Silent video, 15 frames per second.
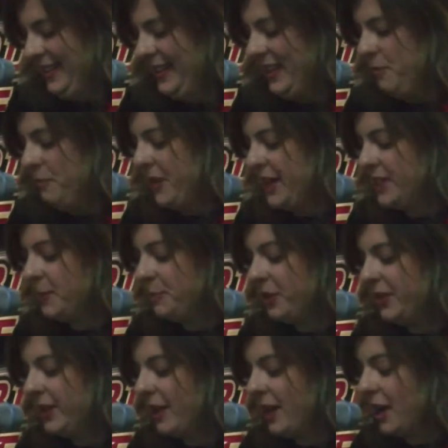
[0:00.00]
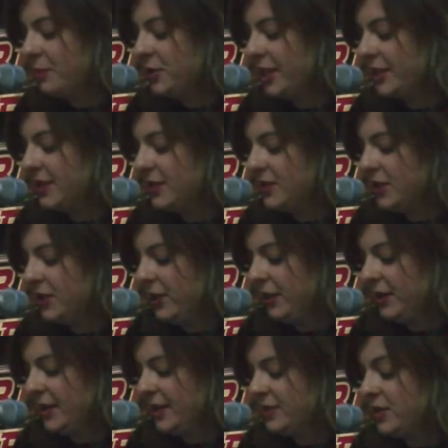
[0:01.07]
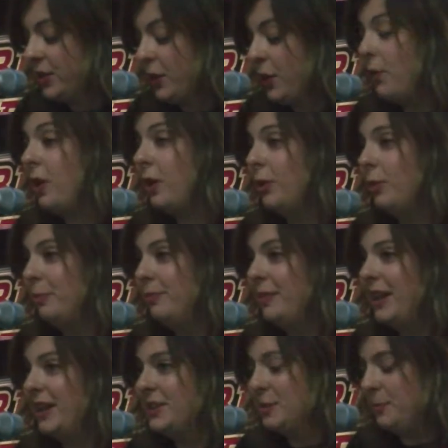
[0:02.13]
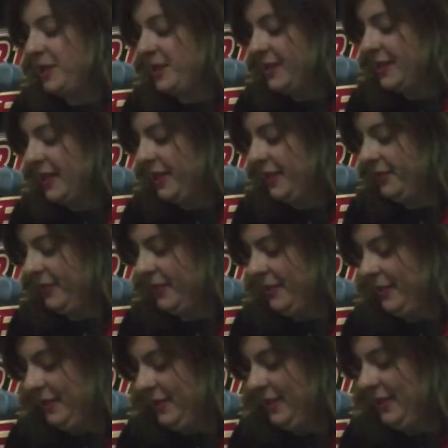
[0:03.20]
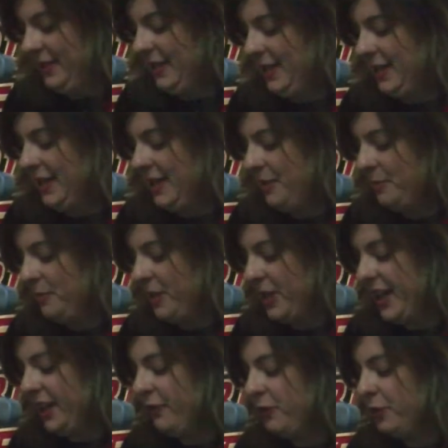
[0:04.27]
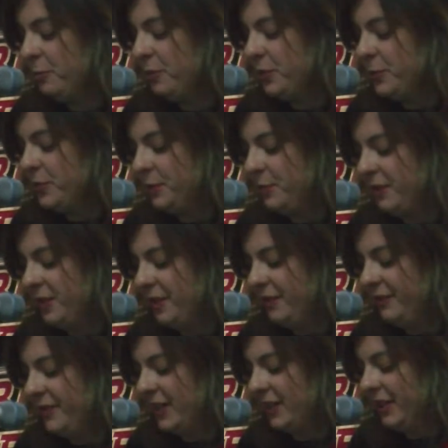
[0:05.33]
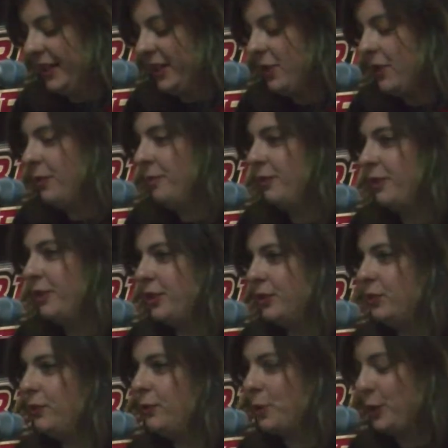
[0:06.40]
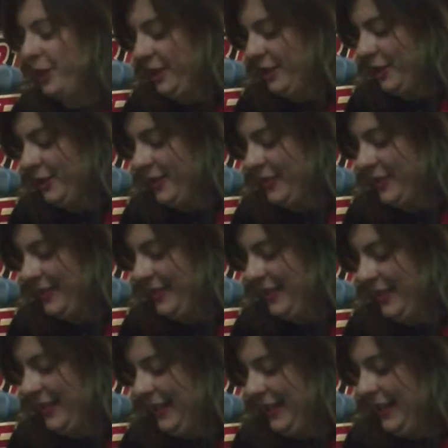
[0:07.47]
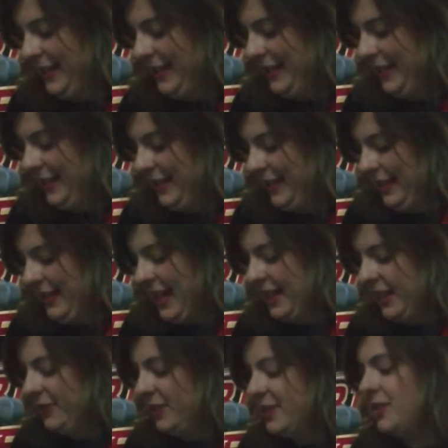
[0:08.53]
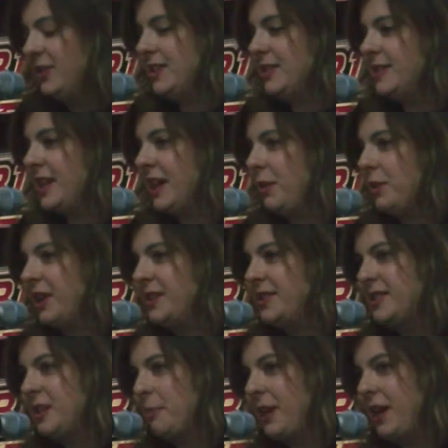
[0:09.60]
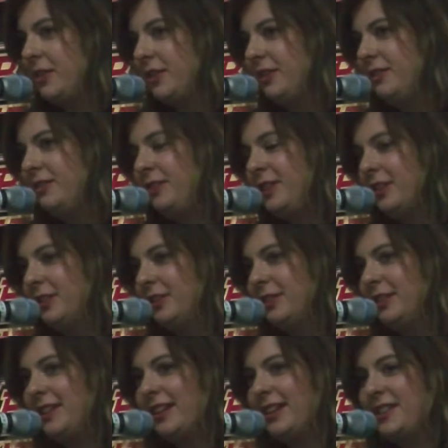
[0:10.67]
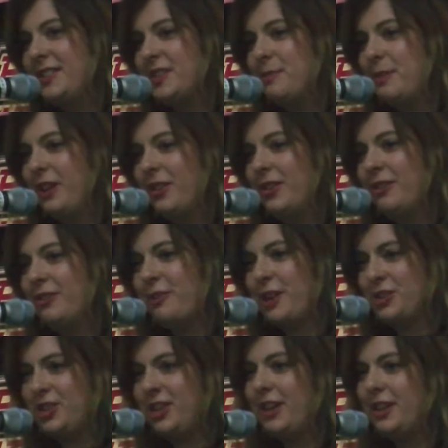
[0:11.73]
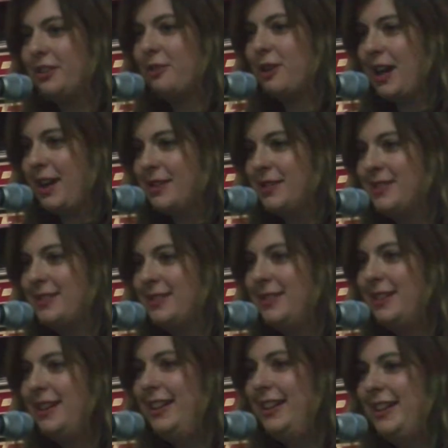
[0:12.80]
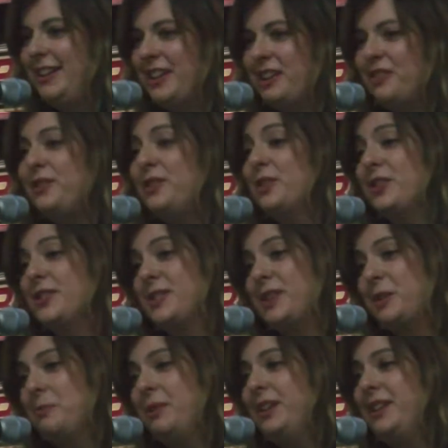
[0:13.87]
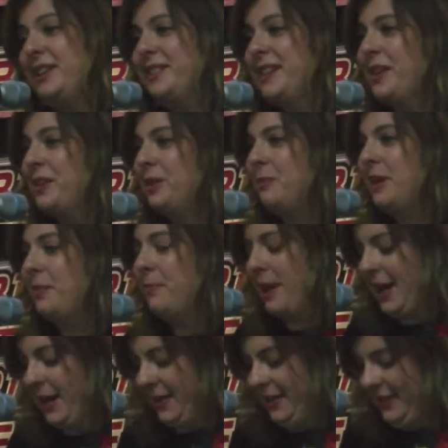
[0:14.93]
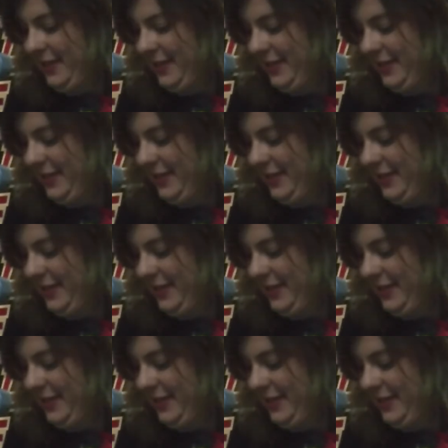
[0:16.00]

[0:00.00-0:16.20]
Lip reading: In baseball, the object is to go home and to be safe. Playing for Bloomsburg felt like home for those 4 years. And even to this day, when I step out on the field and I smell the fresh cut grass and I feel the sun beating down on my back,